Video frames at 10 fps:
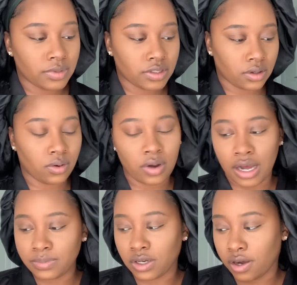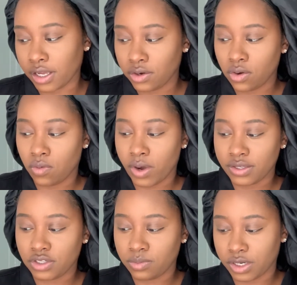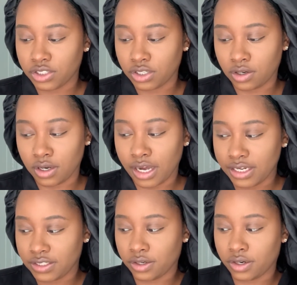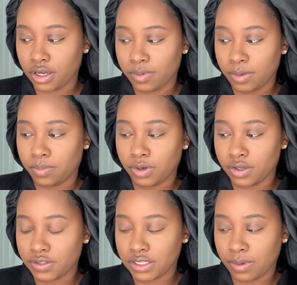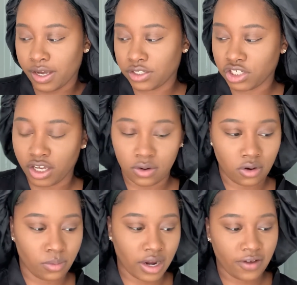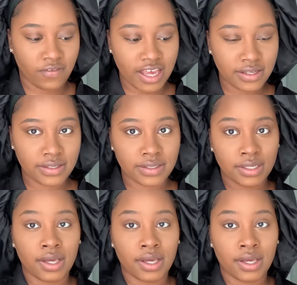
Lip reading: So I'm talking way too much, y'all. I need to hurry up and put some eyeshadow on my face.